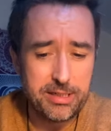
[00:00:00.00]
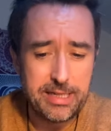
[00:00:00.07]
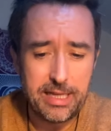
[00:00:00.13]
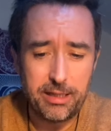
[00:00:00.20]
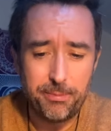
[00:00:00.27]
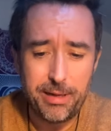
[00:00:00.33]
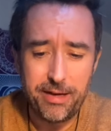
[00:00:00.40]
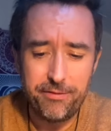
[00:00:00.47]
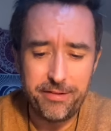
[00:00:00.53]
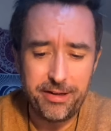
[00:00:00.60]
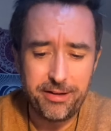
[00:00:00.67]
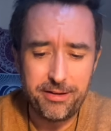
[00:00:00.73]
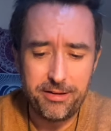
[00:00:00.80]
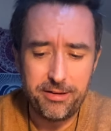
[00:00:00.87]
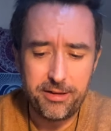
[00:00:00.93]

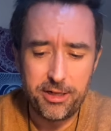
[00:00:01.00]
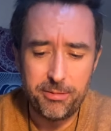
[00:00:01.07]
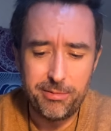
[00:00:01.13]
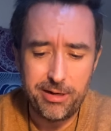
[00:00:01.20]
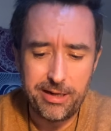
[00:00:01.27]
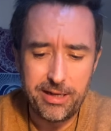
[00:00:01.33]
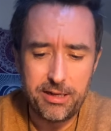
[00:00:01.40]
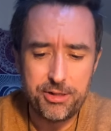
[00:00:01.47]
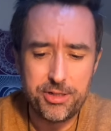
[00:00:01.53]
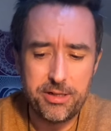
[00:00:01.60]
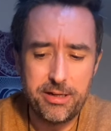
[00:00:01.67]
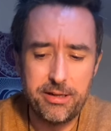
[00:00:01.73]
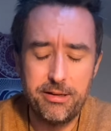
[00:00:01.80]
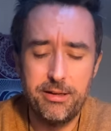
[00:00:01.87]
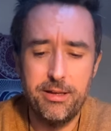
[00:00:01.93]
telepathic communication
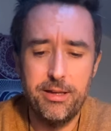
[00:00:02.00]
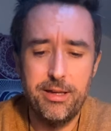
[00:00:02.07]
here.